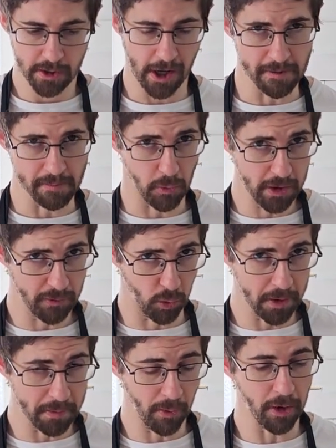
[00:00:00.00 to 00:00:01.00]
but we have
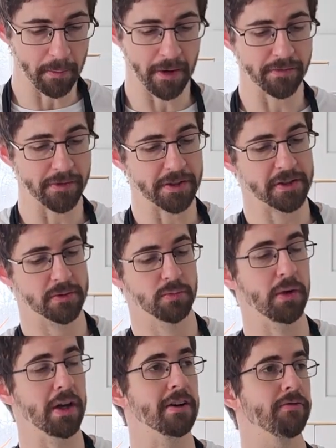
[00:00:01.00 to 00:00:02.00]
one more above this.
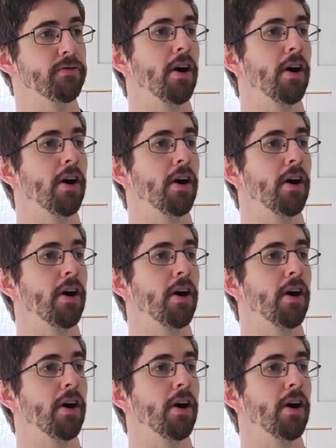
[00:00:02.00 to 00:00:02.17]
We have